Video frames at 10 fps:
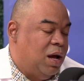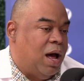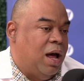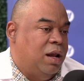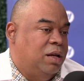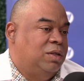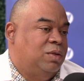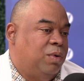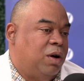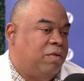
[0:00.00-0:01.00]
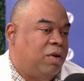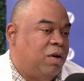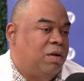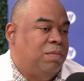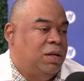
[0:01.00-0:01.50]
And this is where I've
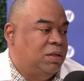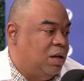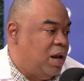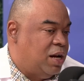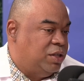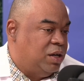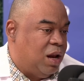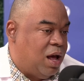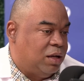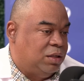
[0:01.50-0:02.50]
heard Minister Nigel Clark